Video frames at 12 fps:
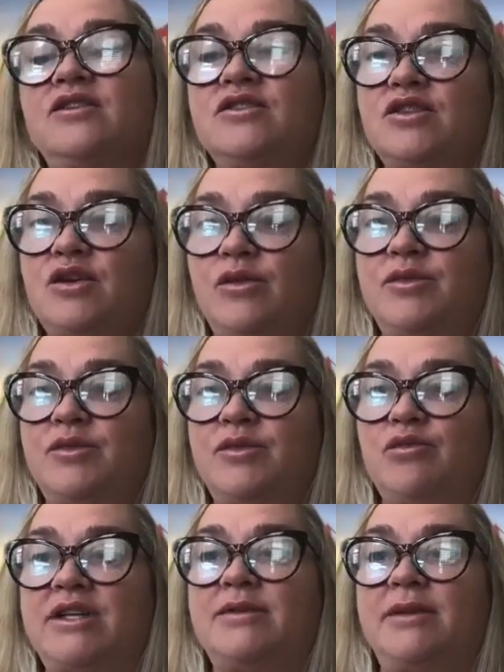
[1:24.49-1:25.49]
So it was
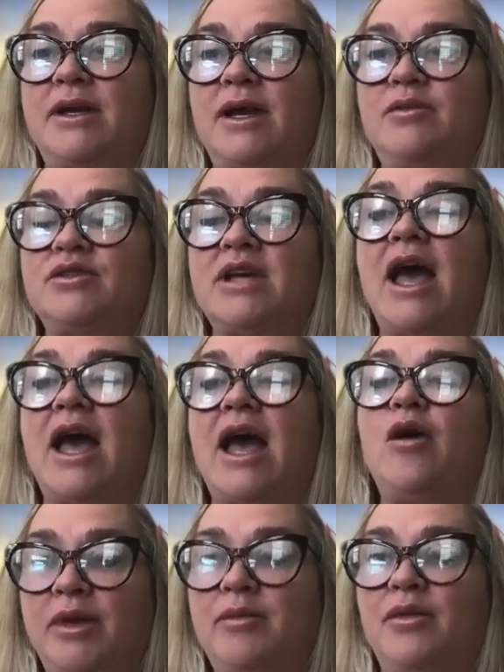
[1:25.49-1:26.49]
great to be able to
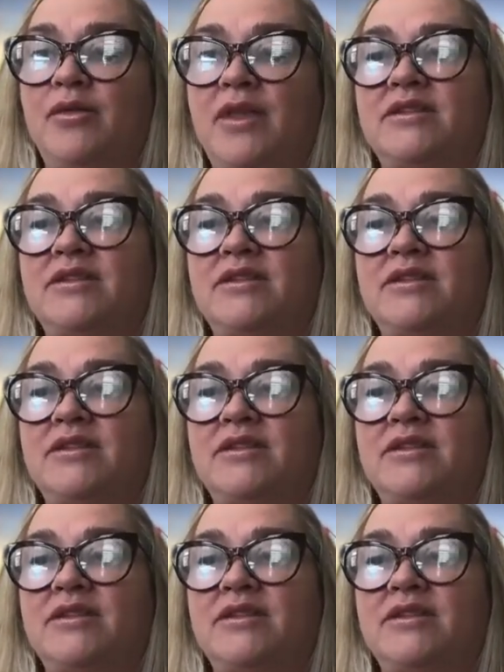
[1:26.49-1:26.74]
help people.